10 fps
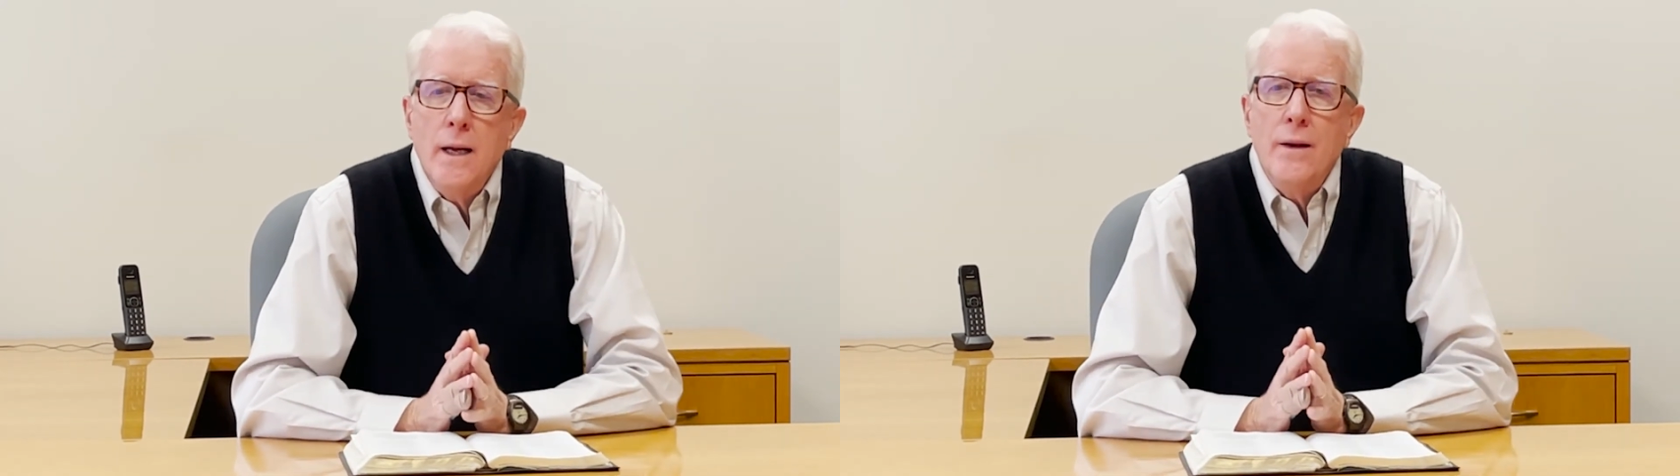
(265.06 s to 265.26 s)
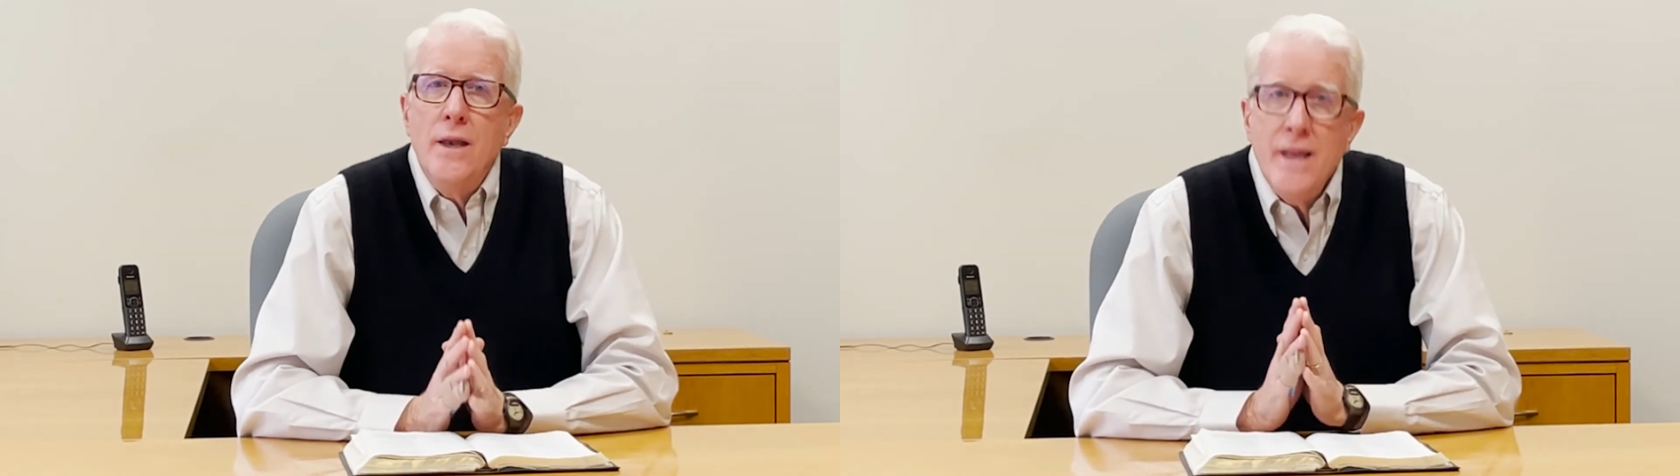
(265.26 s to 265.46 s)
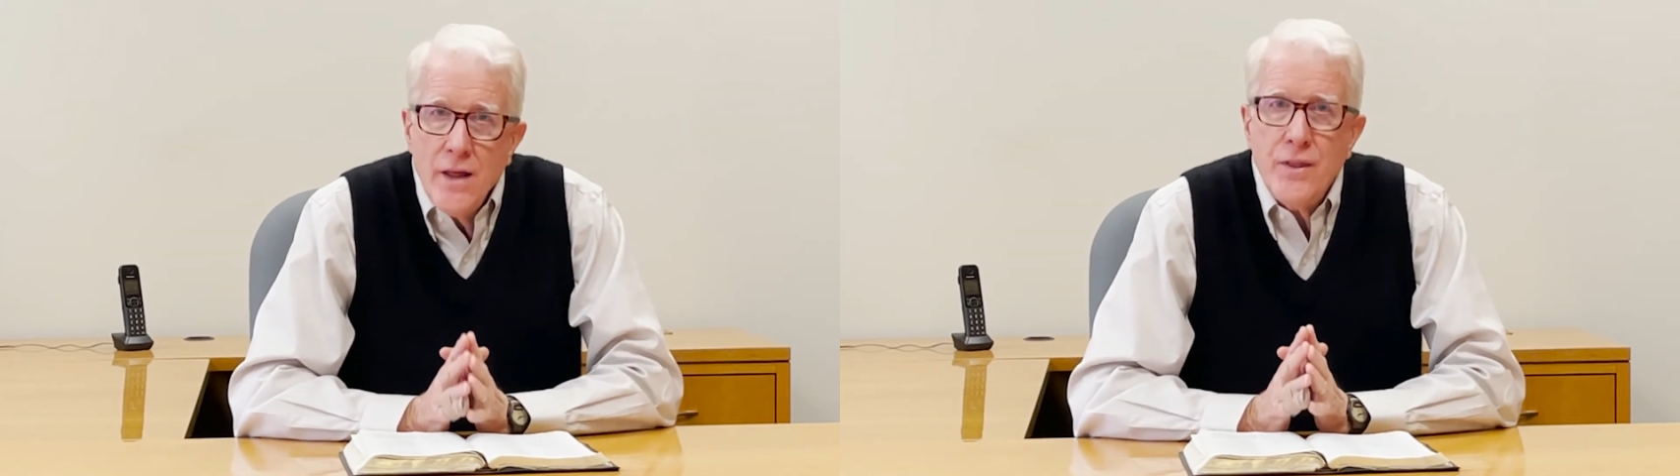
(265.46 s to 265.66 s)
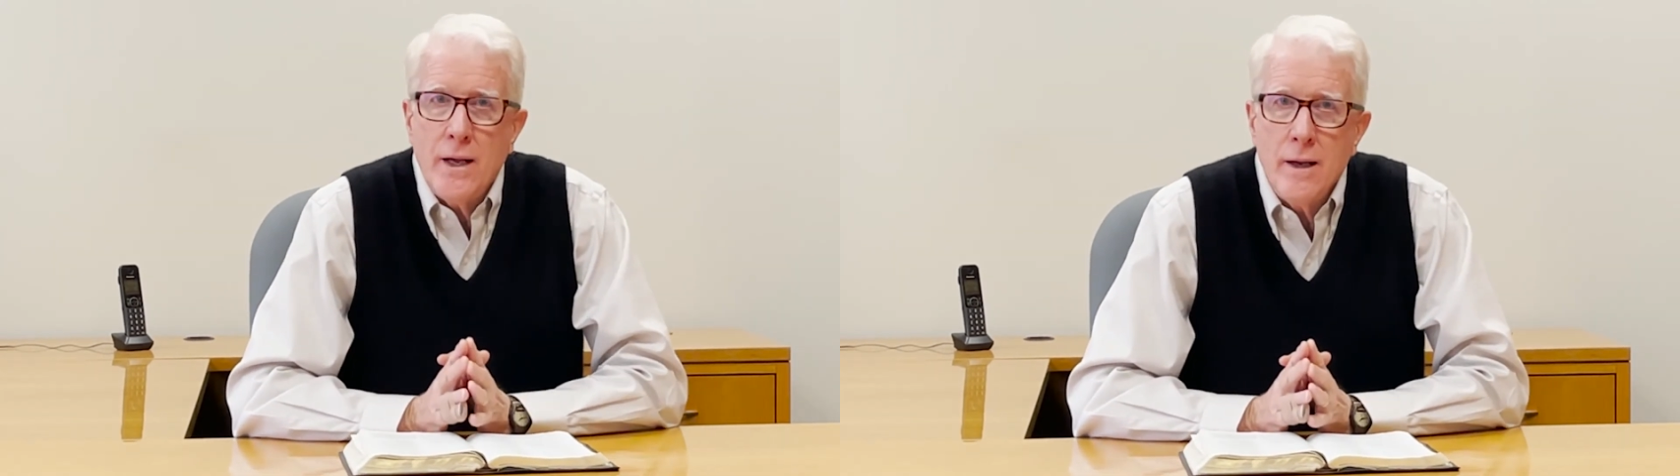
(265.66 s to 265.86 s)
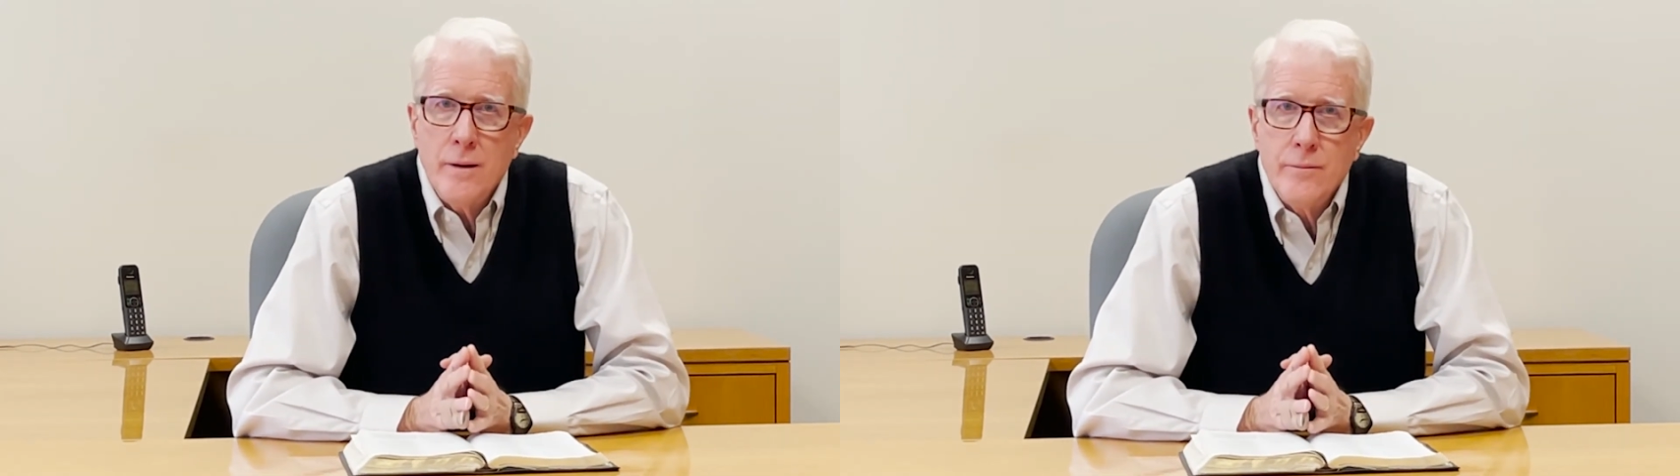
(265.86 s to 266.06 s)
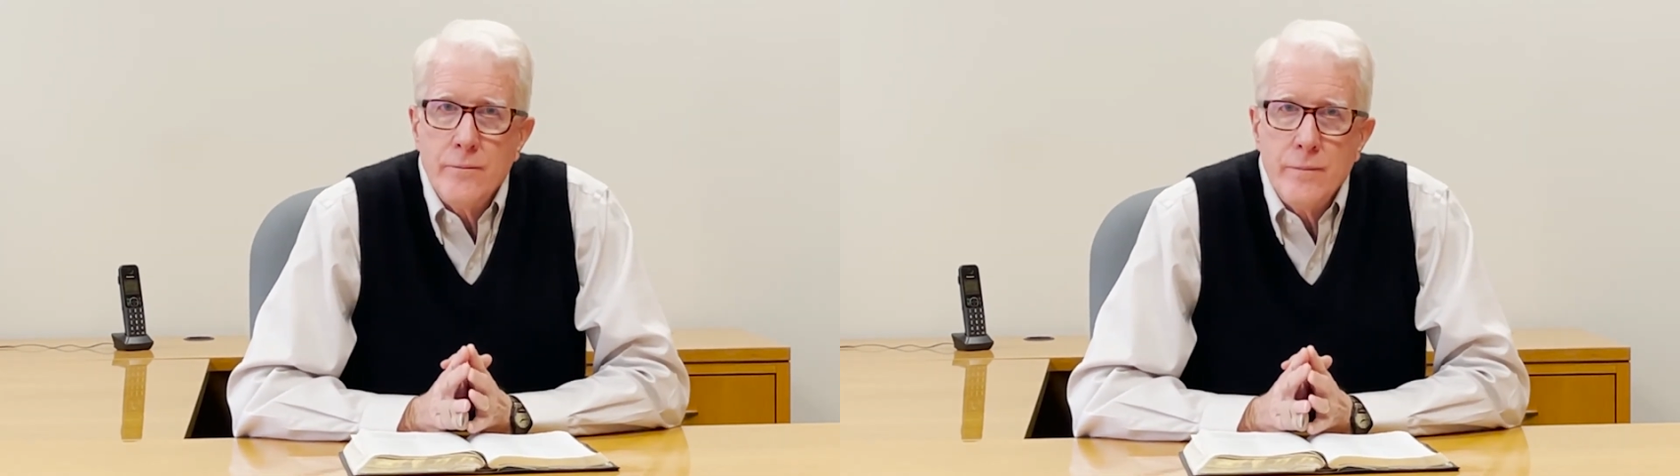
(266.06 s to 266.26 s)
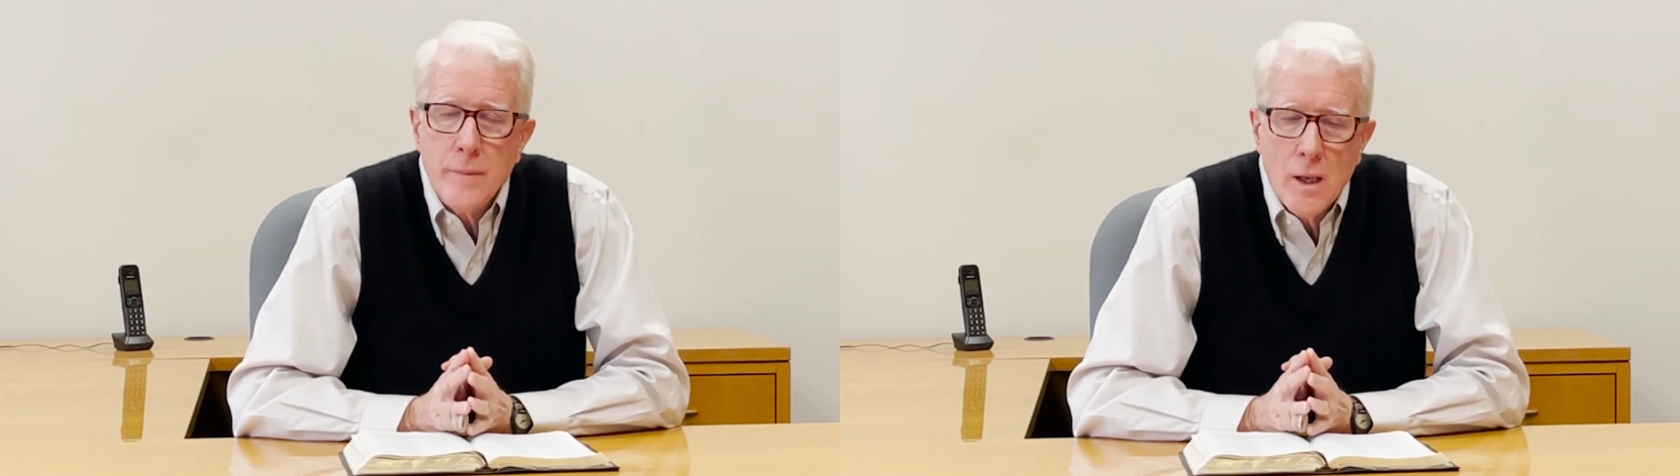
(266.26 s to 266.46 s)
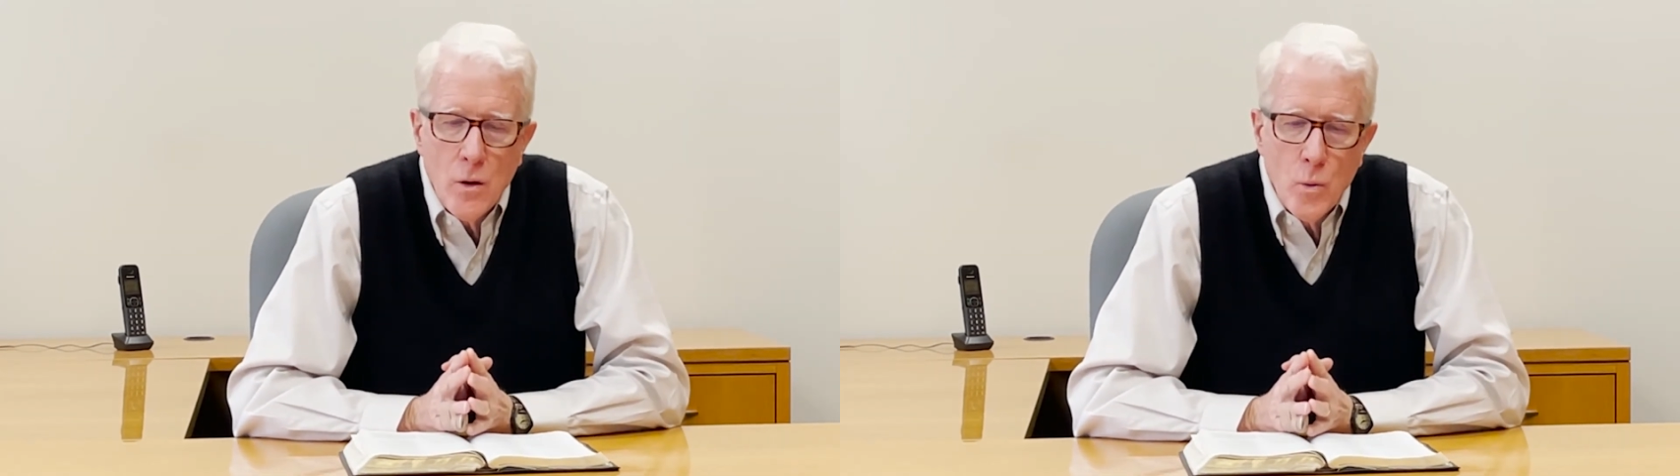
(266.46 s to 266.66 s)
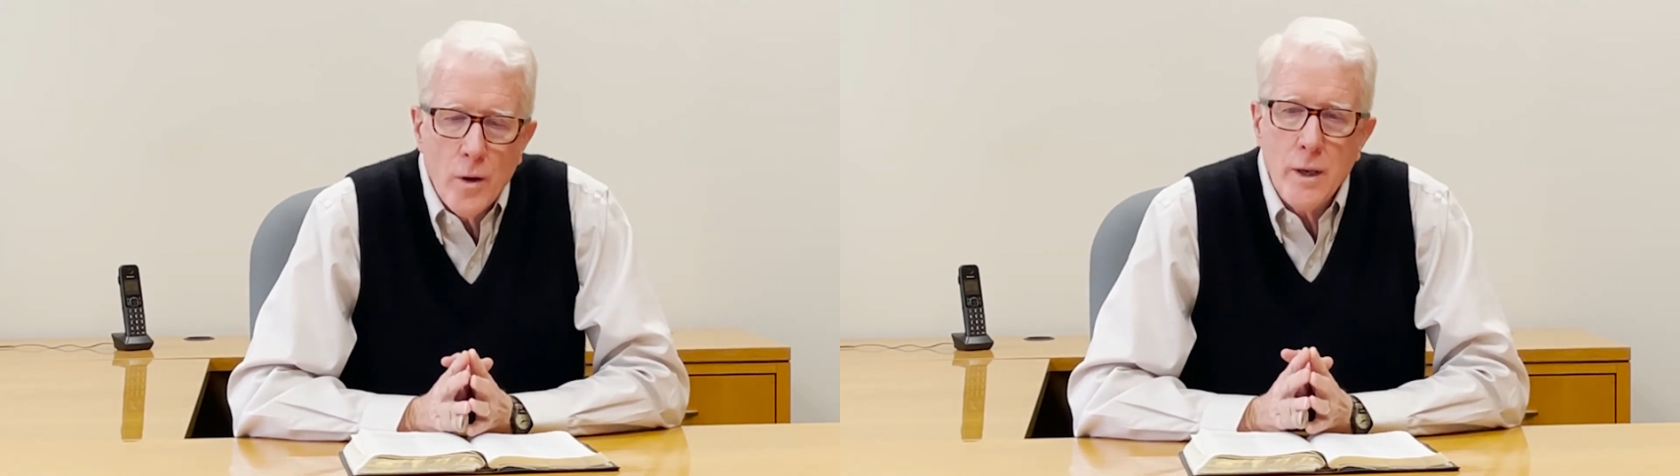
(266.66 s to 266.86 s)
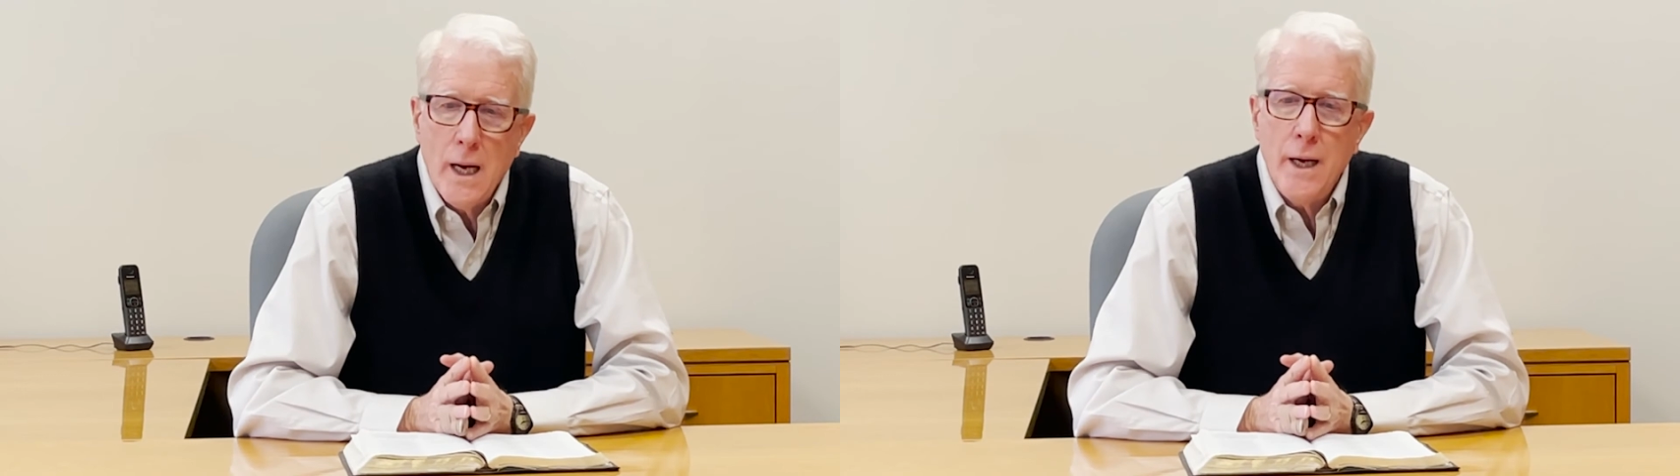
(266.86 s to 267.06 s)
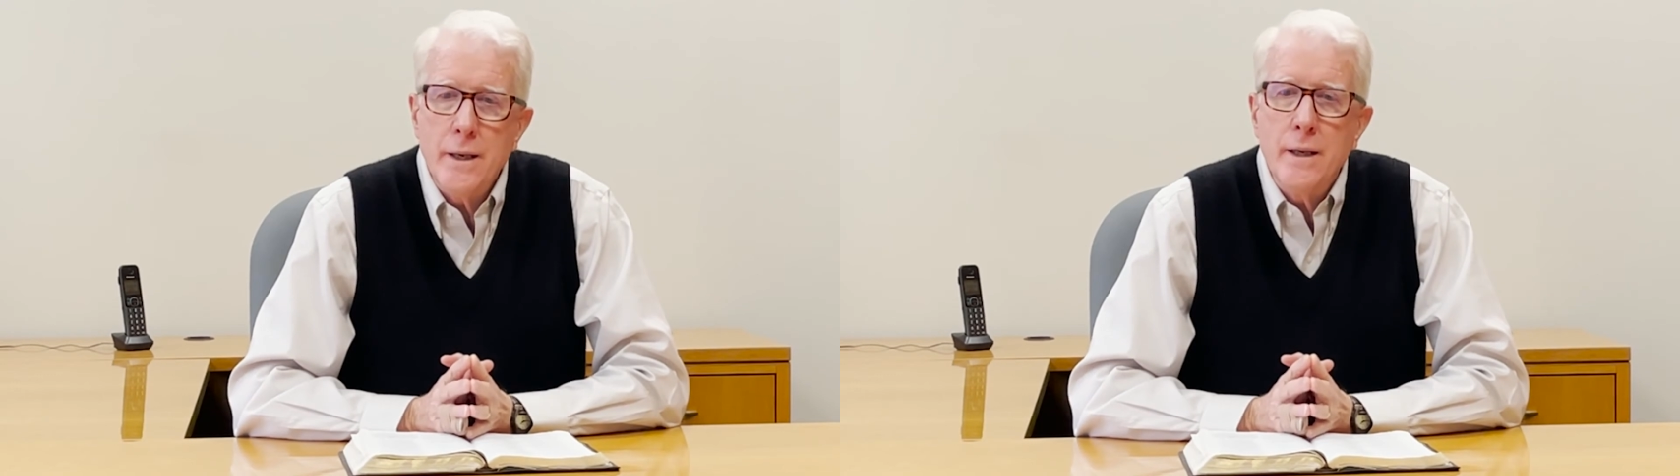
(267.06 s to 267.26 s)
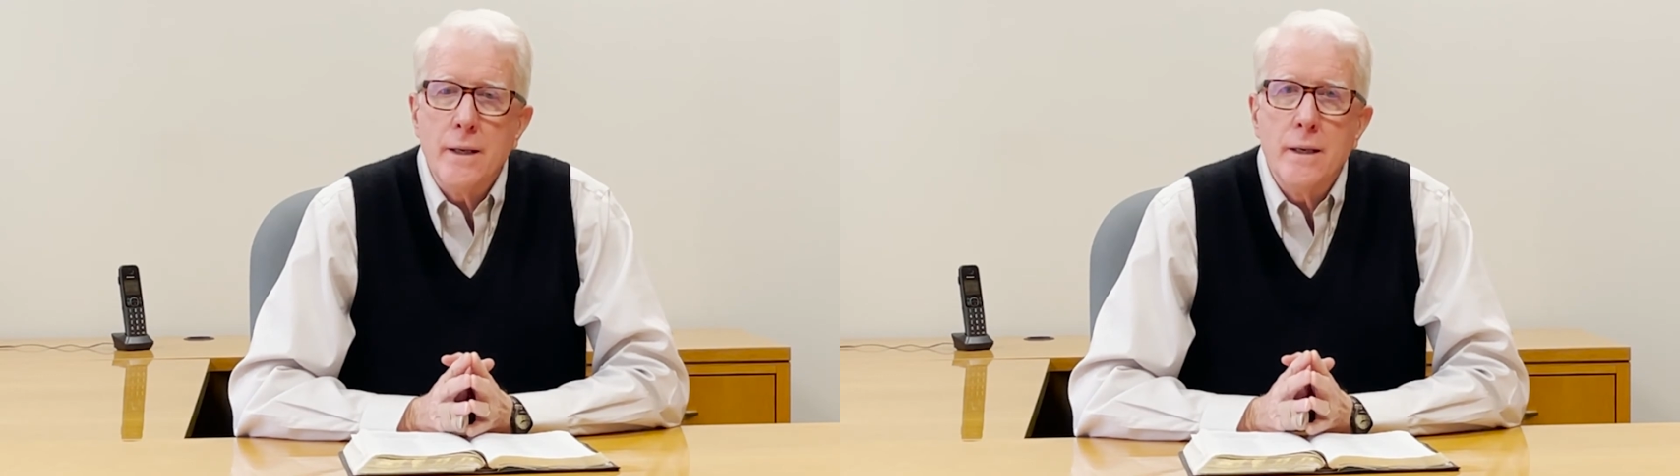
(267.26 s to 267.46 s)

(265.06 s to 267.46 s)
nothing, where God